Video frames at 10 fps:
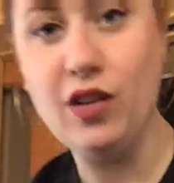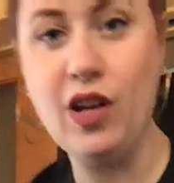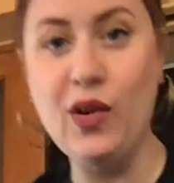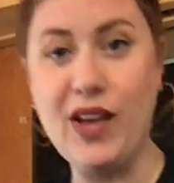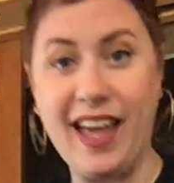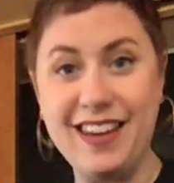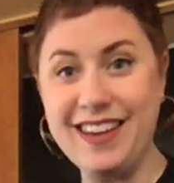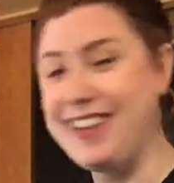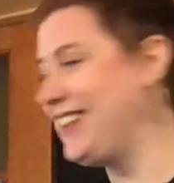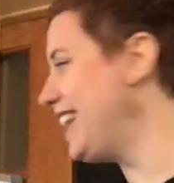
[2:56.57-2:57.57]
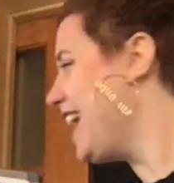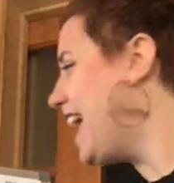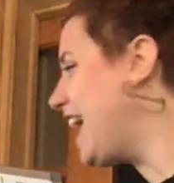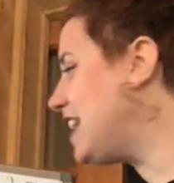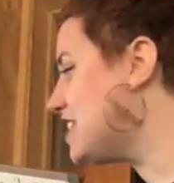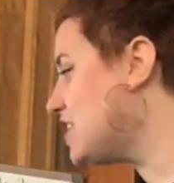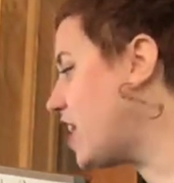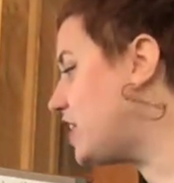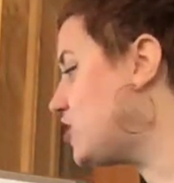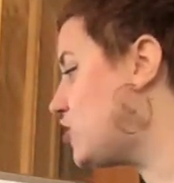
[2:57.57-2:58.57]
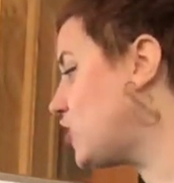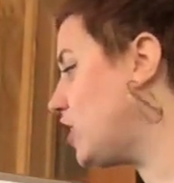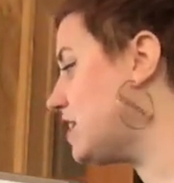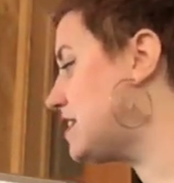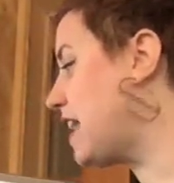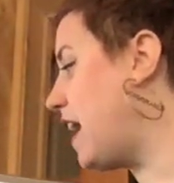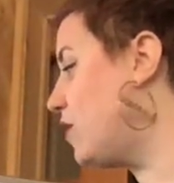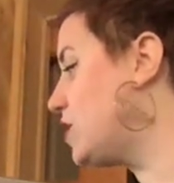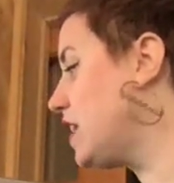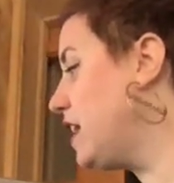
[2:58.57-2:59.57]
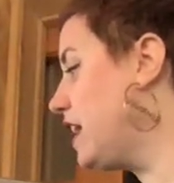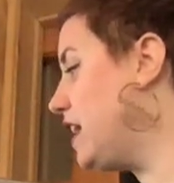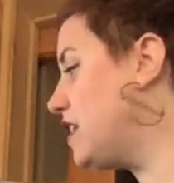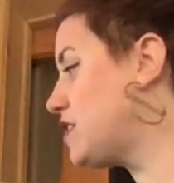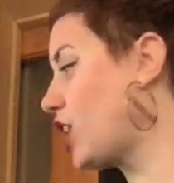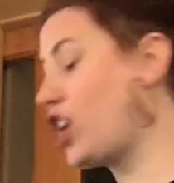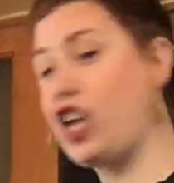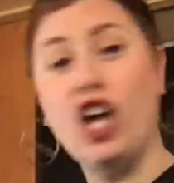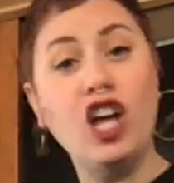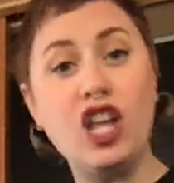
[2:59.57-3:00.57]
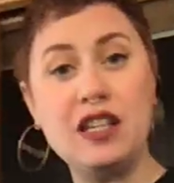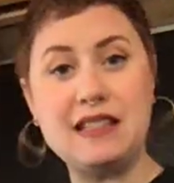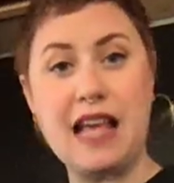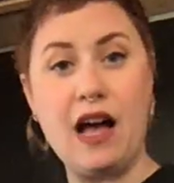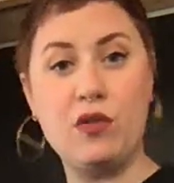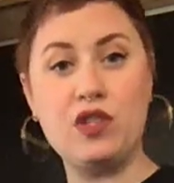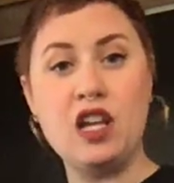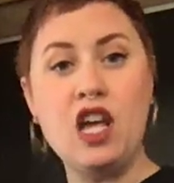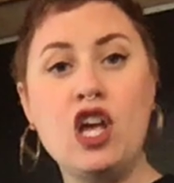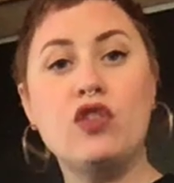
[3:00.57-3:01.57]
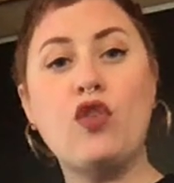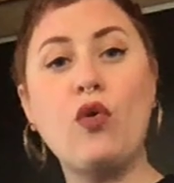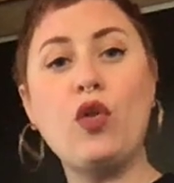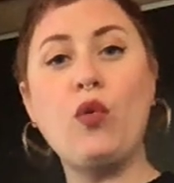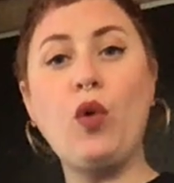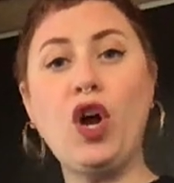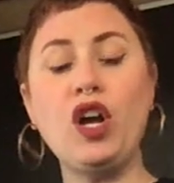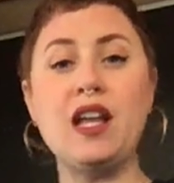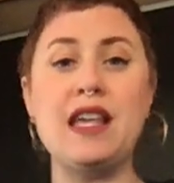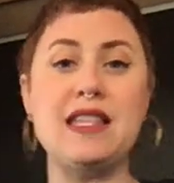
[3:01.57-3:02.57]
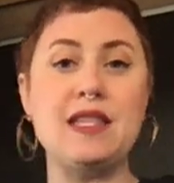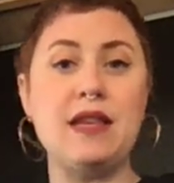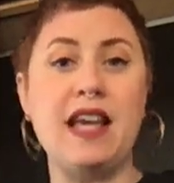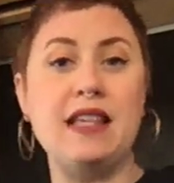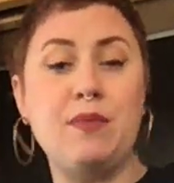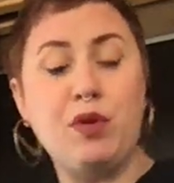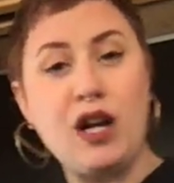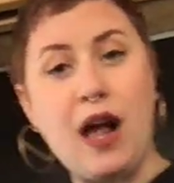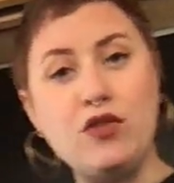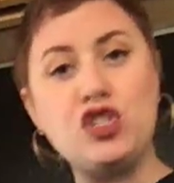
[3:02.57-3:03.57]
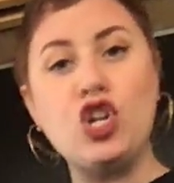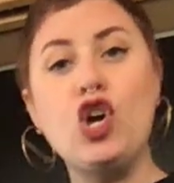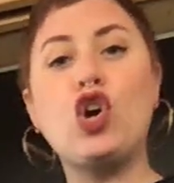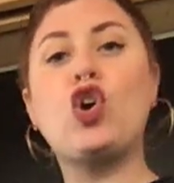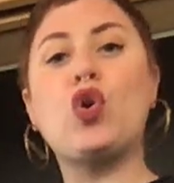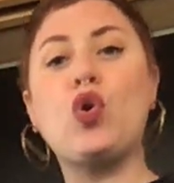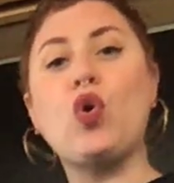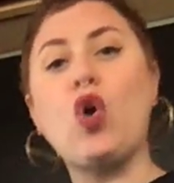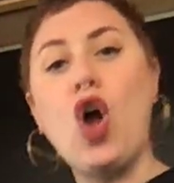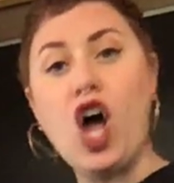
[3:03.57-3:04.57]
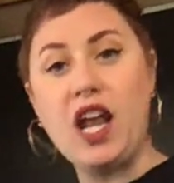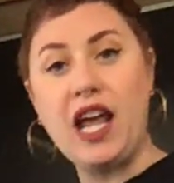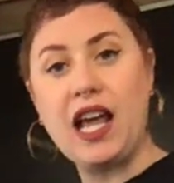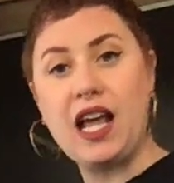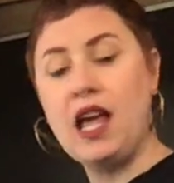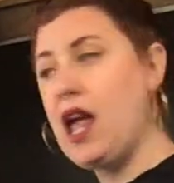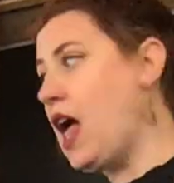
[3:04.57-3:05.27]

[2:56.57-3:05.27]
Okay, it is not a ch sound, it is a k sound. So the word is pronounced chronic,